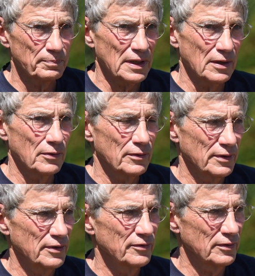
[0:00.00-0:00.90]
power
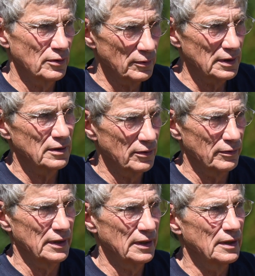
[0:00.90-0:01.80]
is a New England
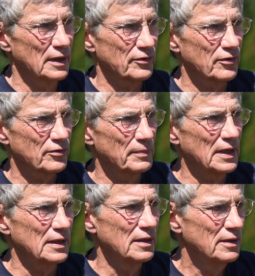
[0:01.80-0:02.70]
grid, not just Maine